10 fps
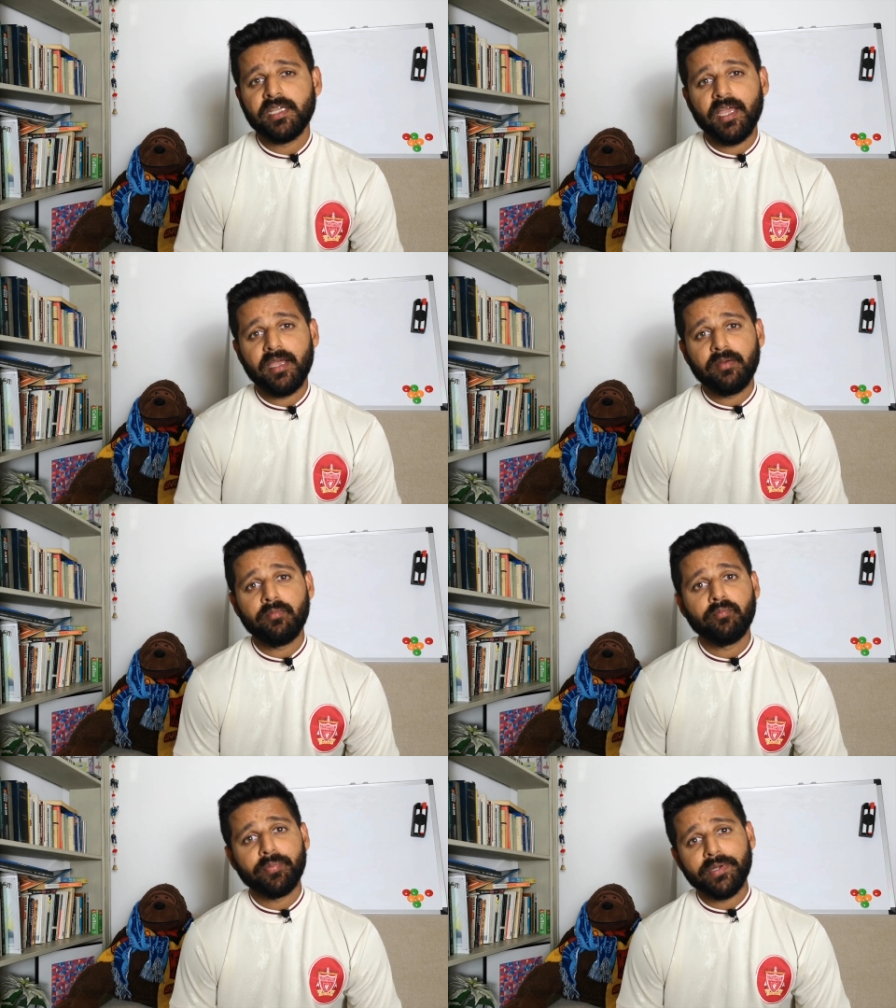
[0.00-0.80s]

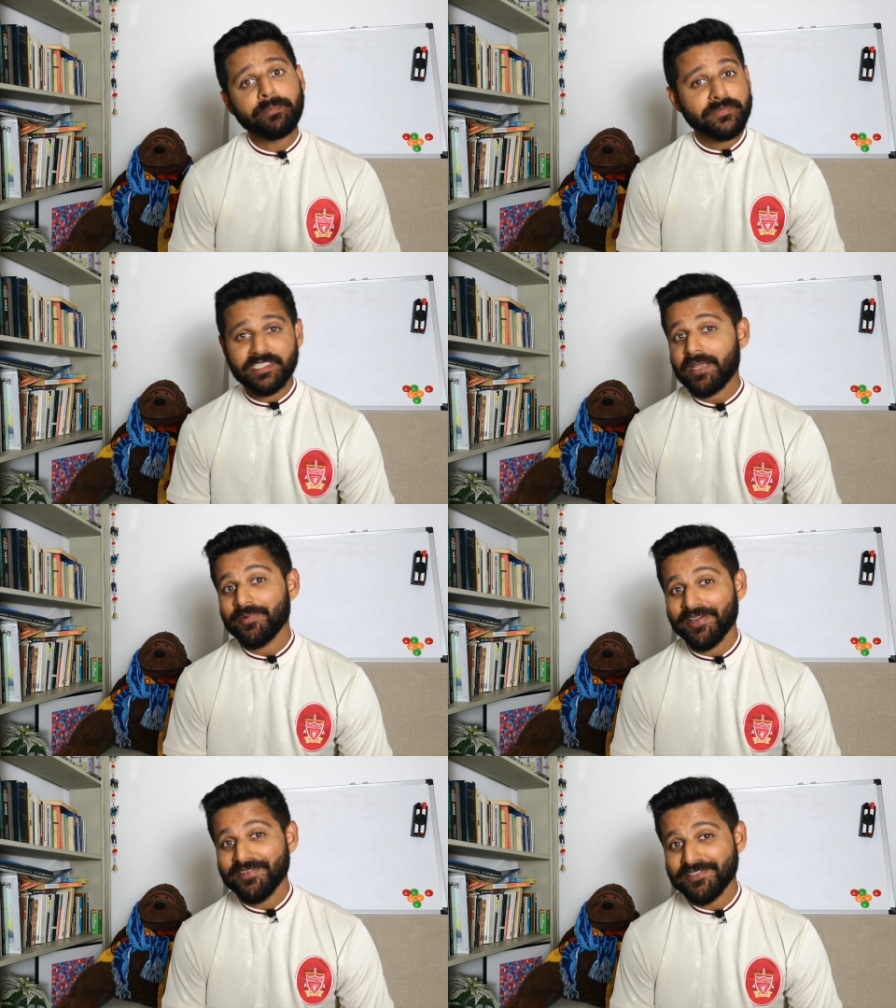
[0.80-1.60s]
Um, but today
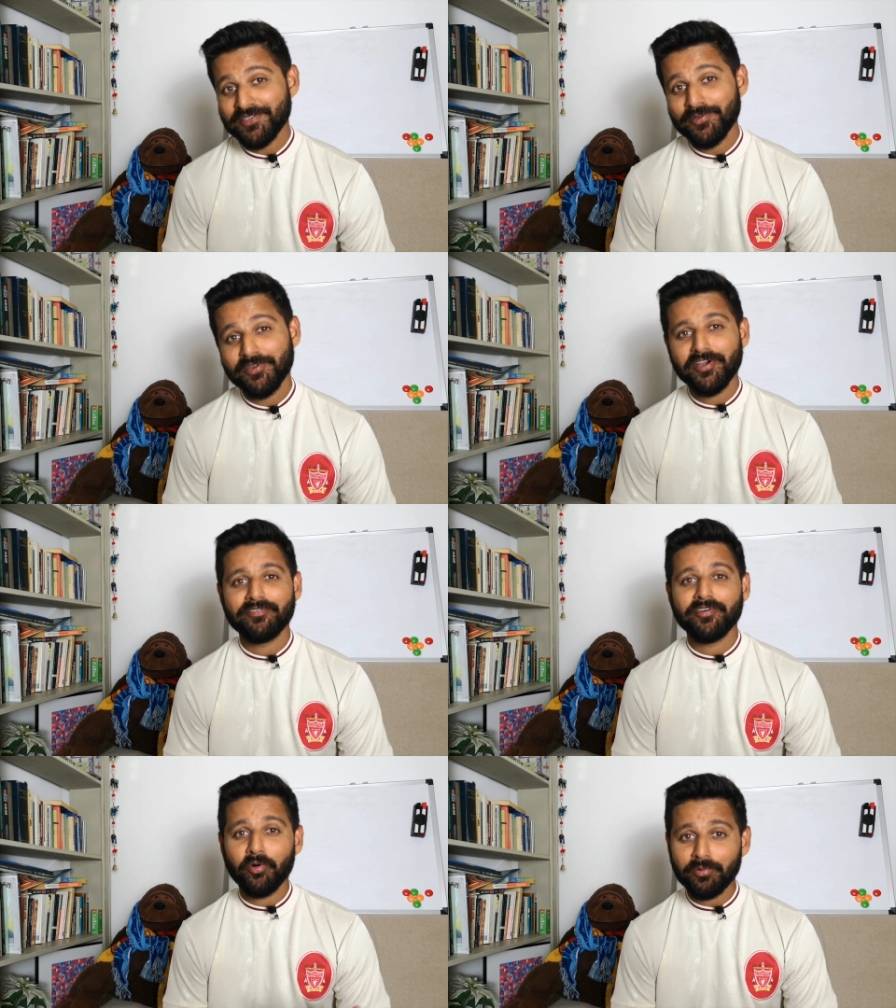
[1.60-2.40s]
we're going to
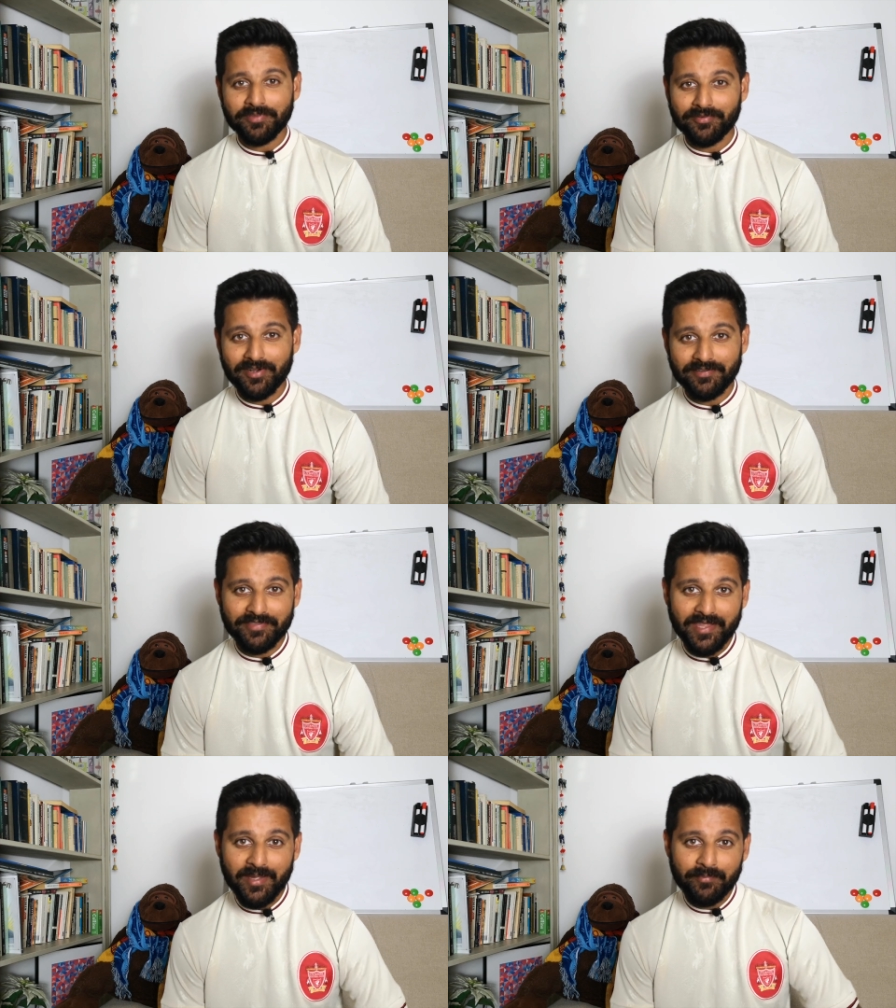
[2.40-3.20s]
cover all three of
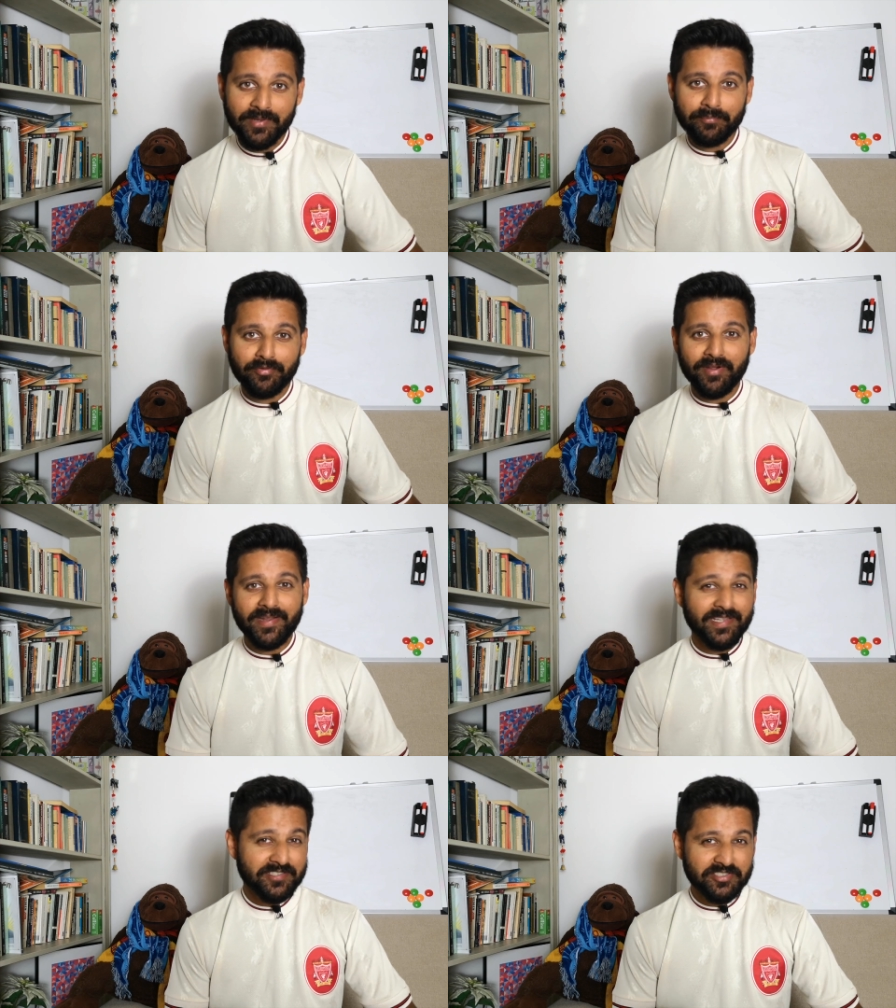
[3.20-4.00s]
them,
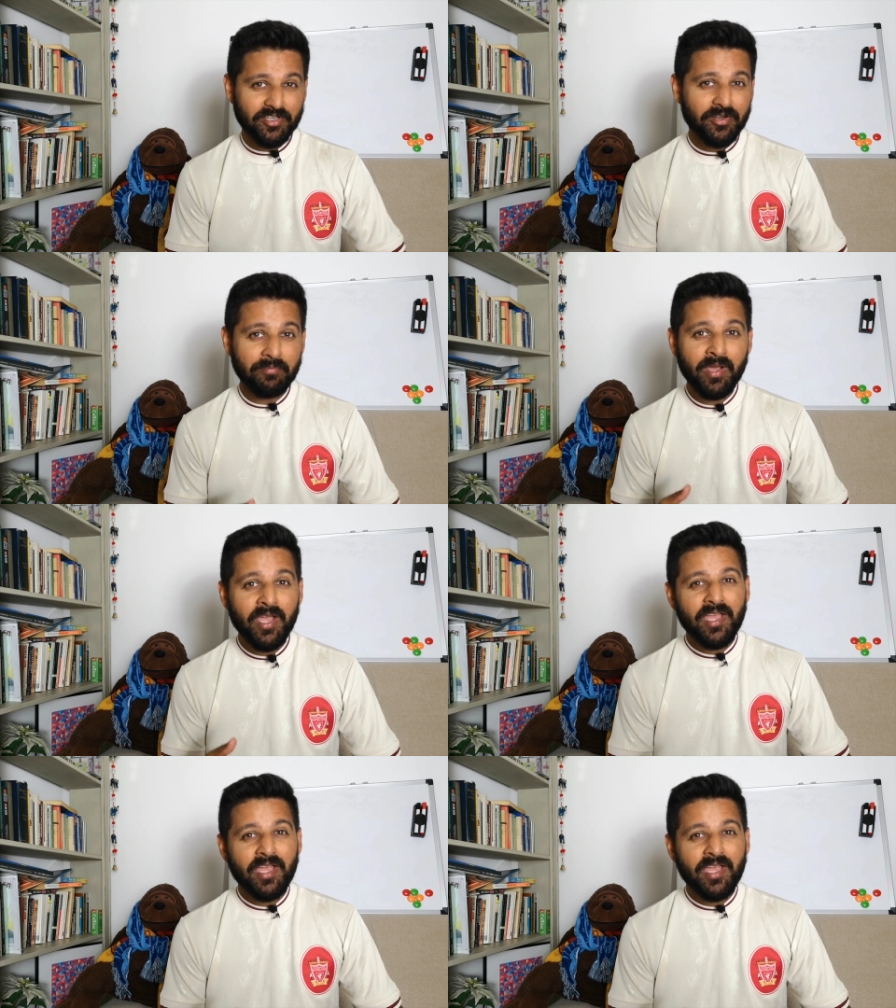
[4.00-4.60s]
providing some